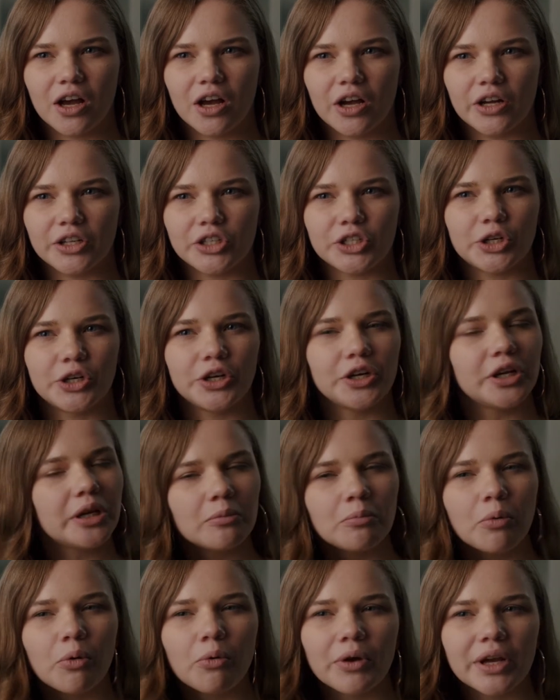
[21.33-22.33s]
a
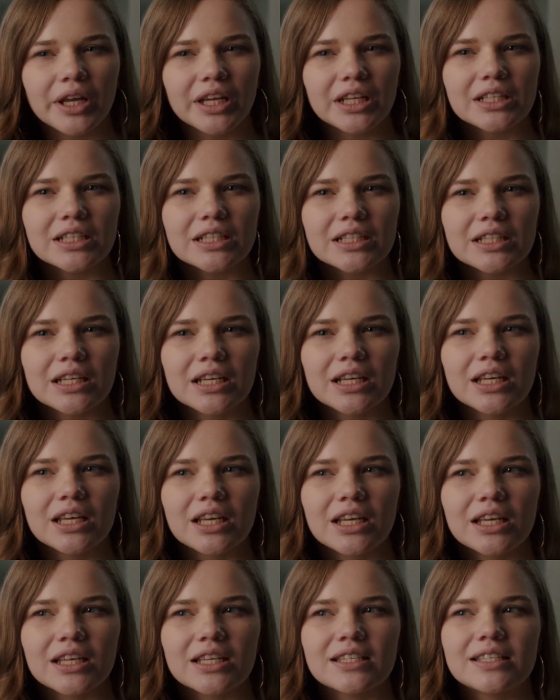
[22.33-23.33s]
turning point
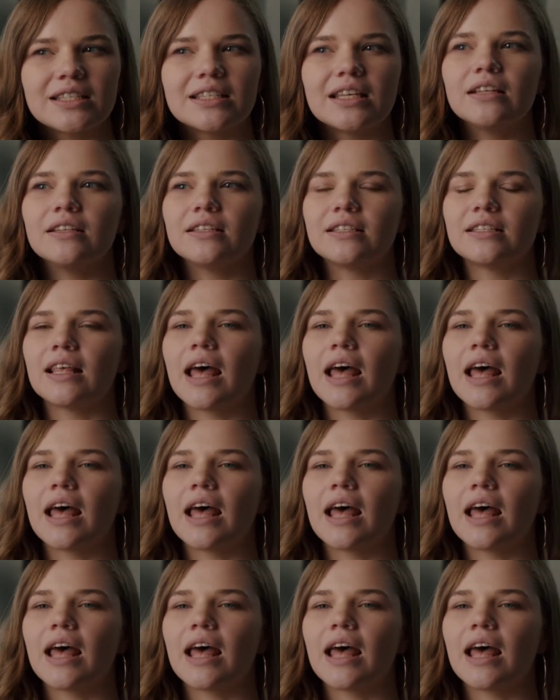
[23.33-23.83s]
since